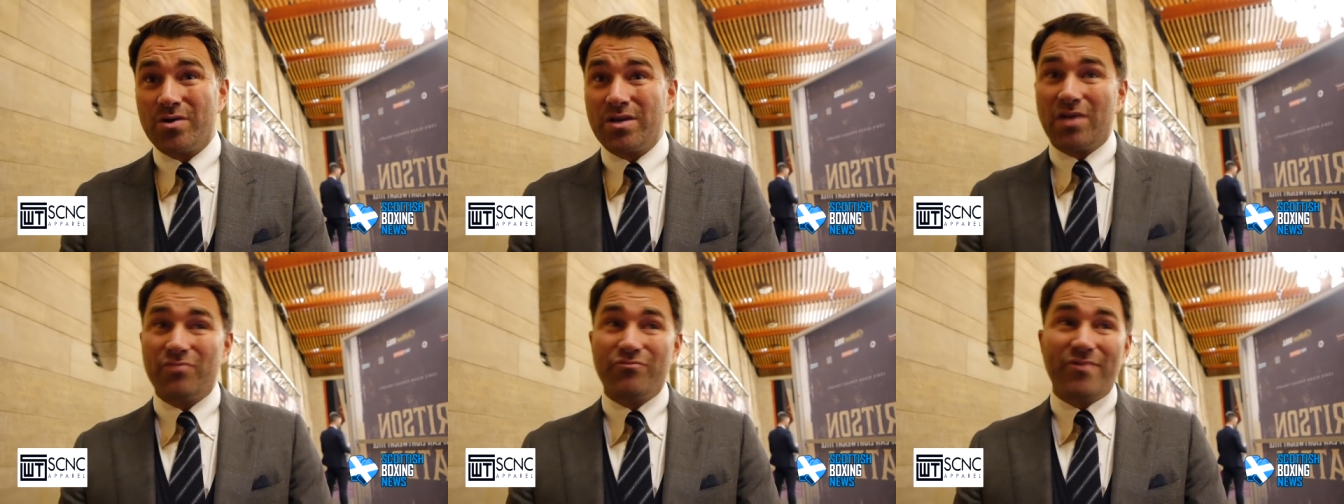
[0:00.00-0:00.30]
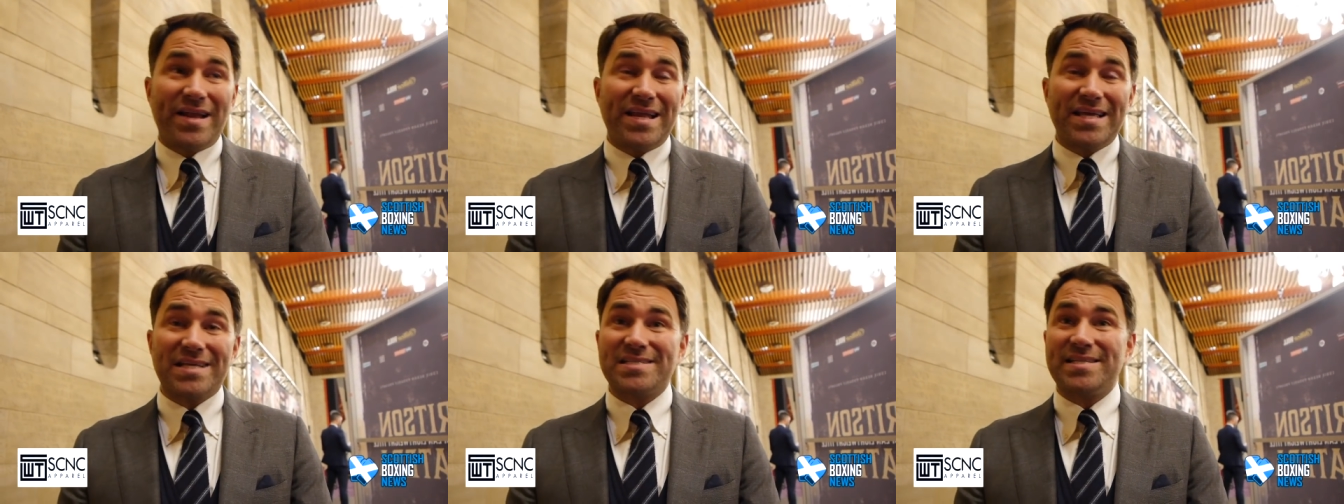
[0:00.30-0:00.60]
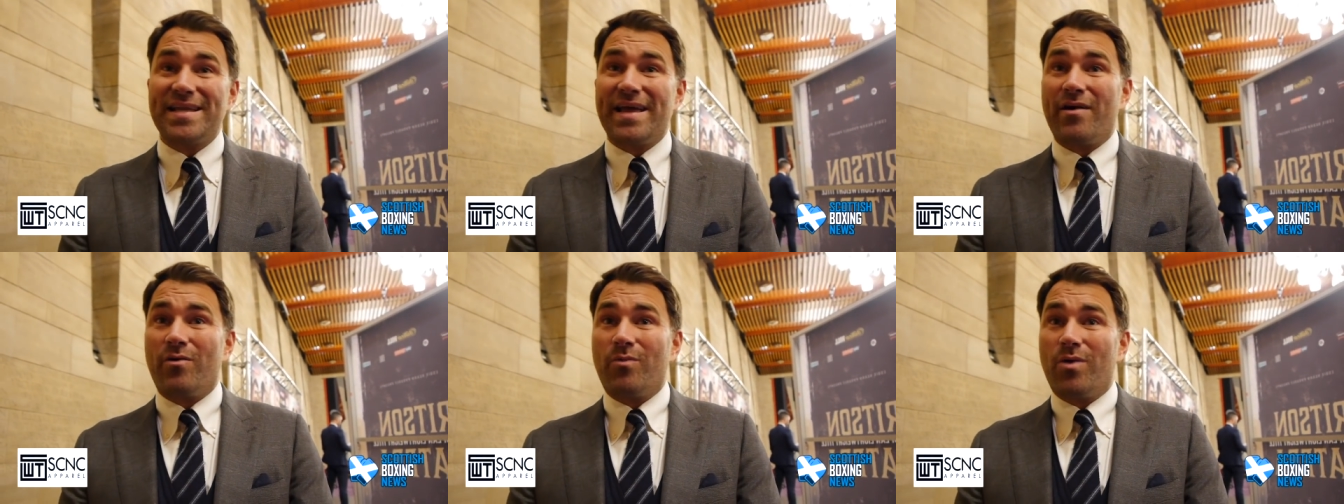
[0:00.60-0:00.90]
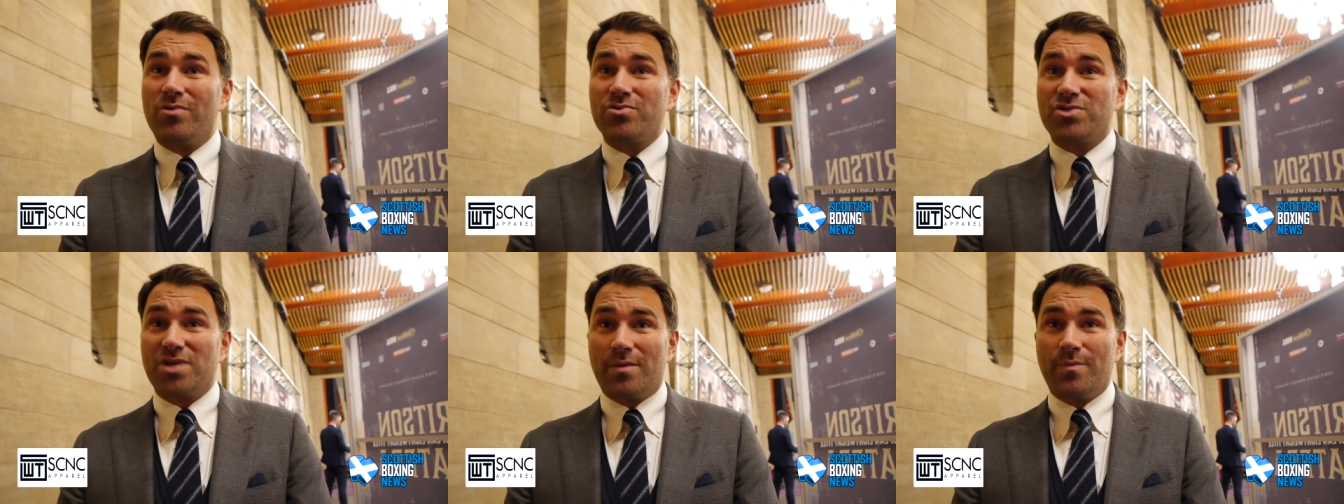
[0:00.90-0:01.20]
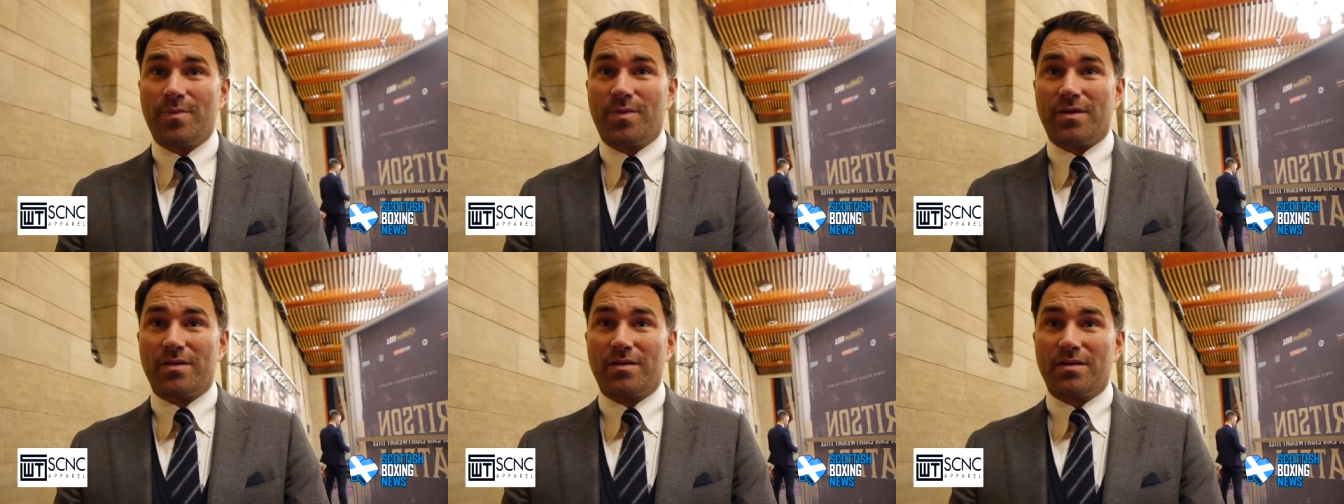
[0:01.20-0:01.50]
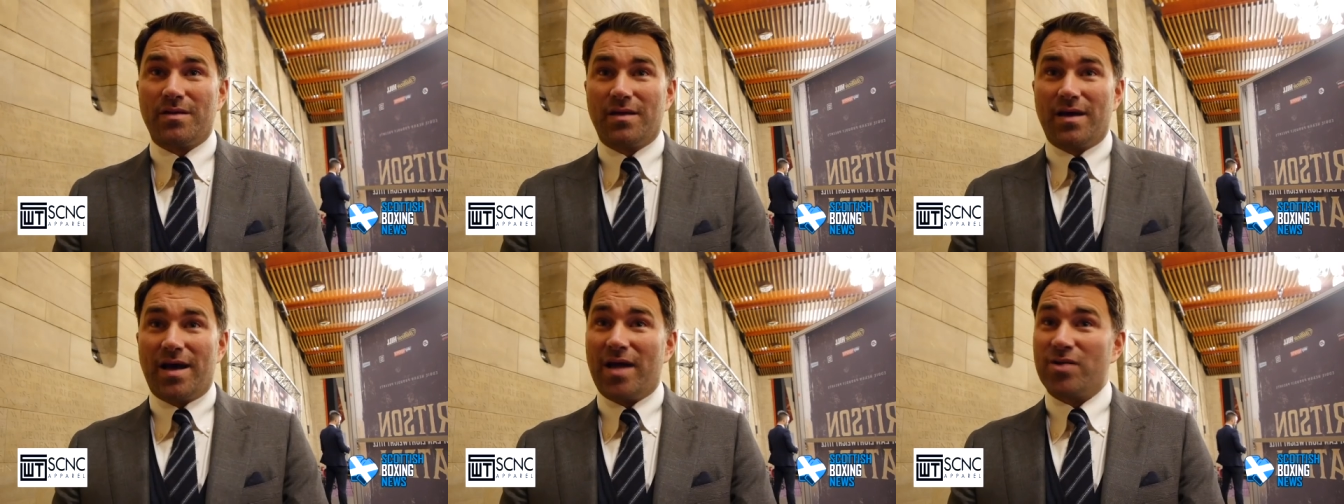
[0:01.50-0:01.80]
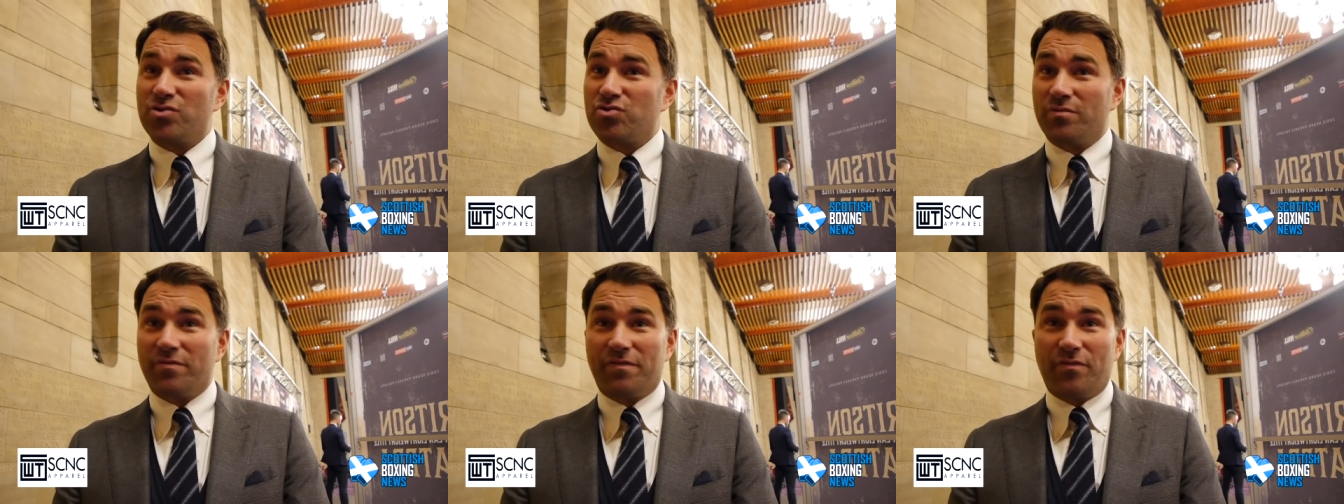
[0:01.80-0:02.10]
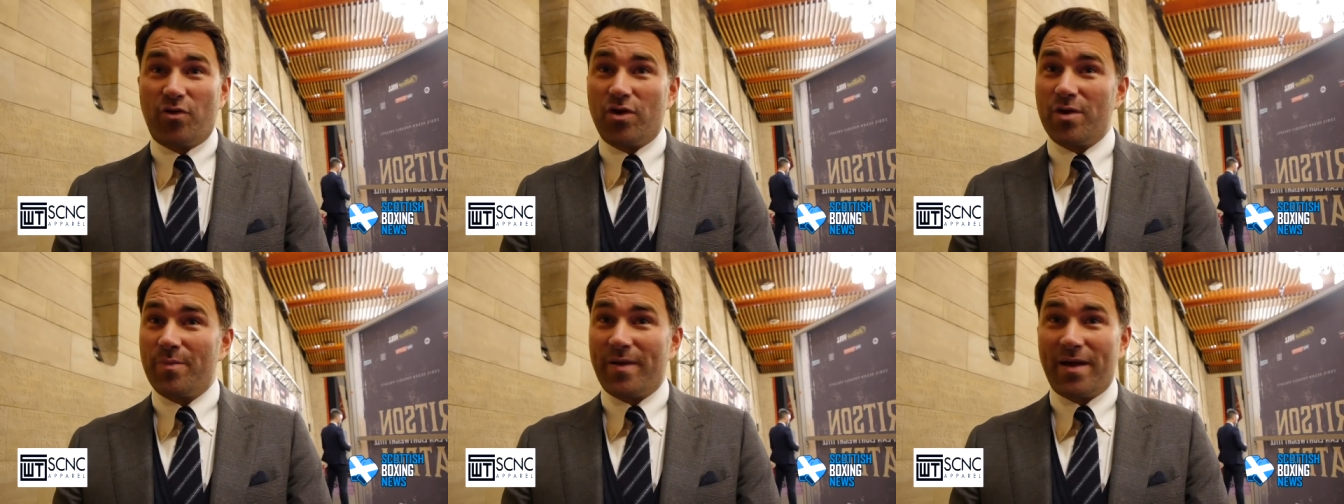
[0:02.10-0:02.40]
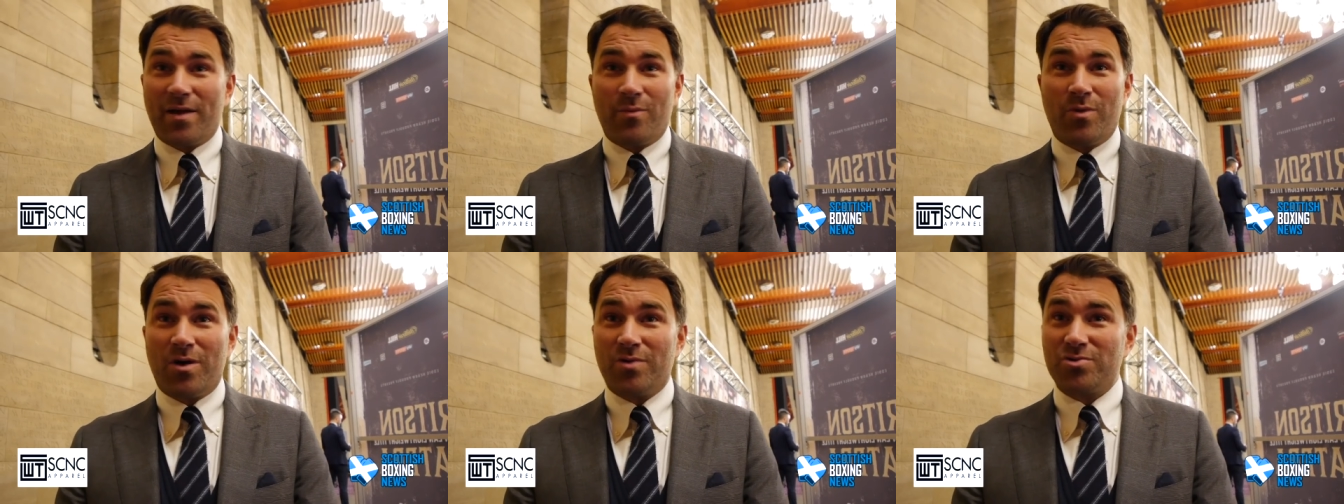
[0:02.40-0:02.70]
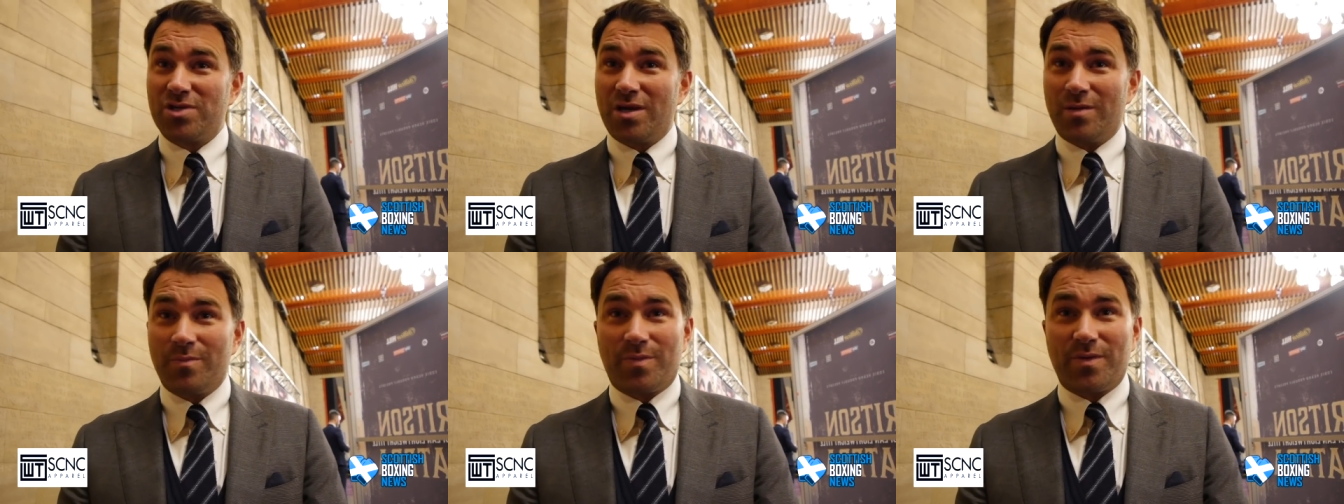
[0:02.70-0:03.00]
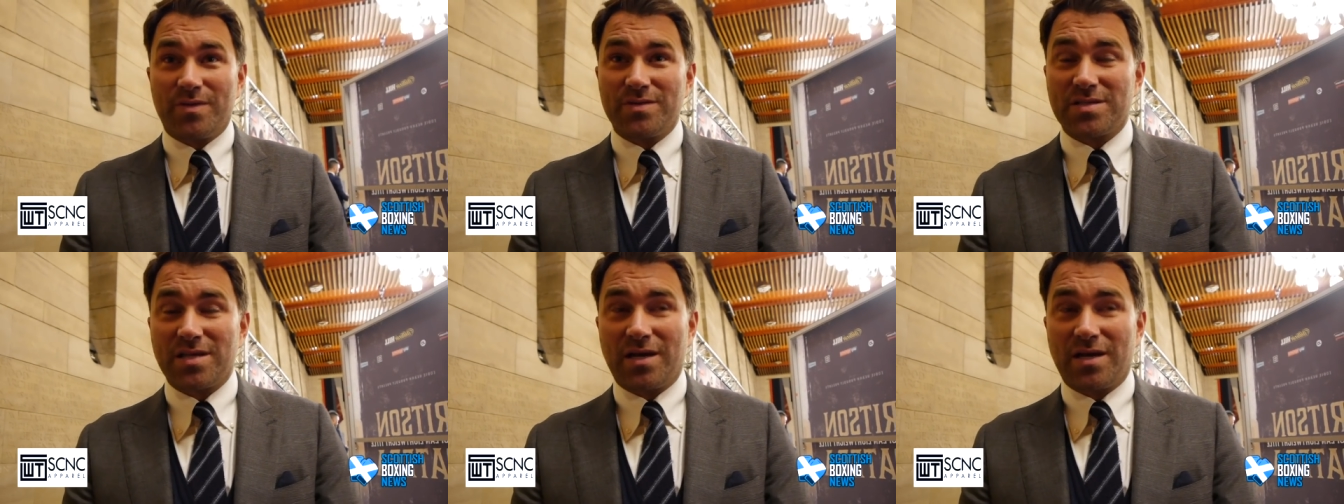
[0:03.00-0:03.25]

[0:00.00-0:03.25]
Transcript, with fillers: You know, Relikh's now world champion, yeah. 140 pound world champion.